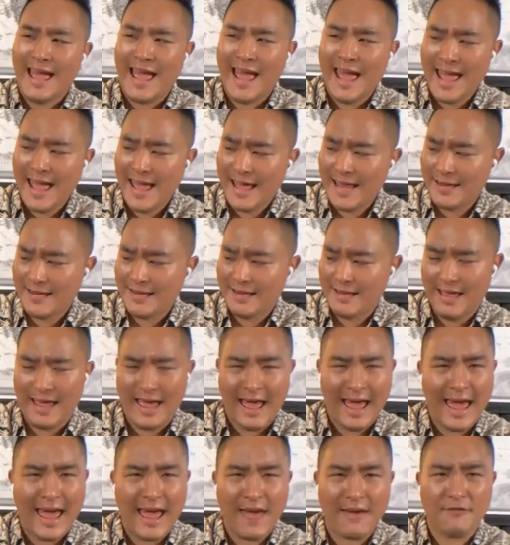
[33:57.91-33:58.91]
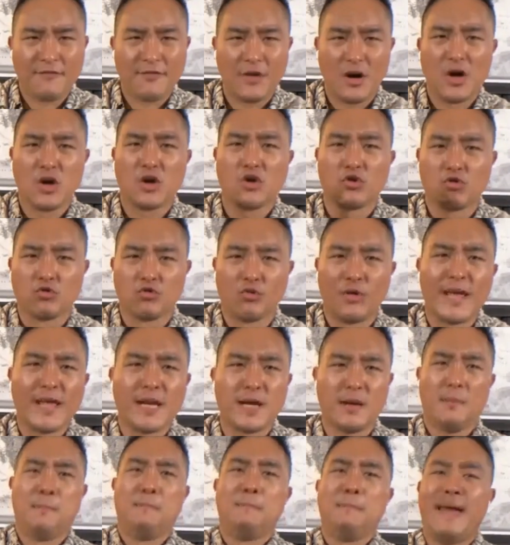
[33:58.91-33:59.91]
and have a
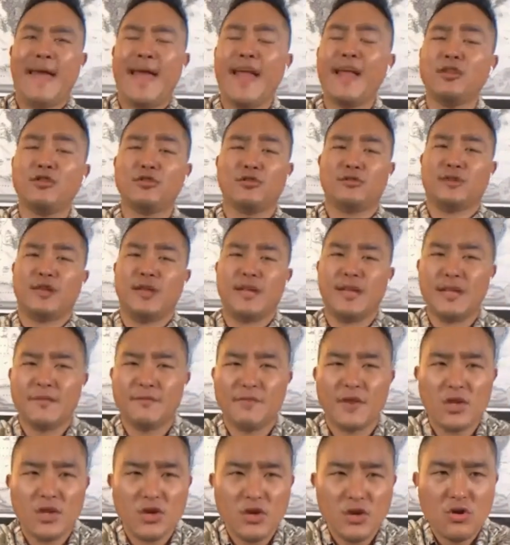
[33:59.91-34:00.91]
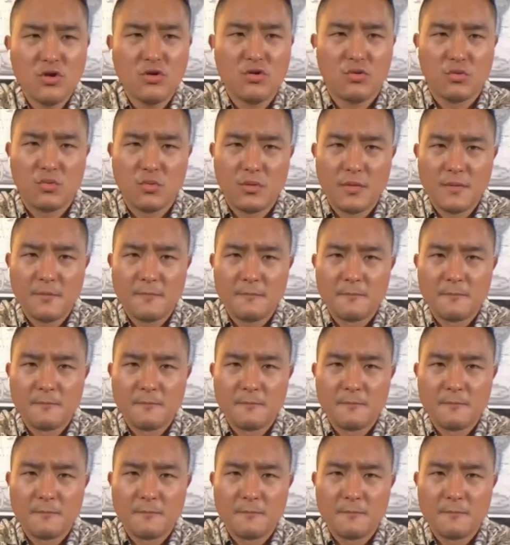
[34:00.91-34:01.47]
greater mantle than even you.